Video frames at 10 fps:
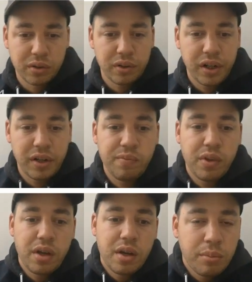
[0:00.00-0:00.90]
All right,
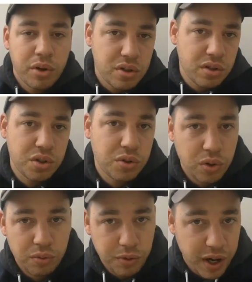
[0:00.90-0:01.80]
most of the
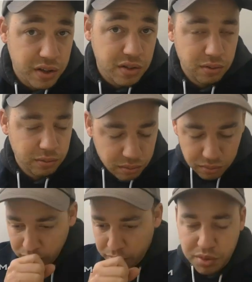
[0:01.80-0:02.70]
short files,
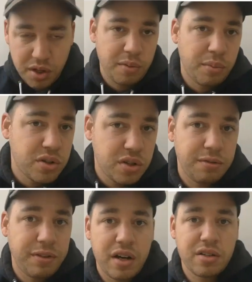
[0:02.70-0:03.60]
most of the
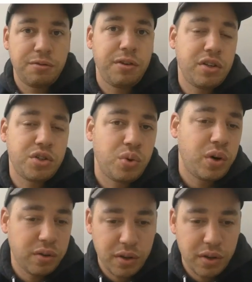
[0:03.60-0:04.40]
files are fairly short.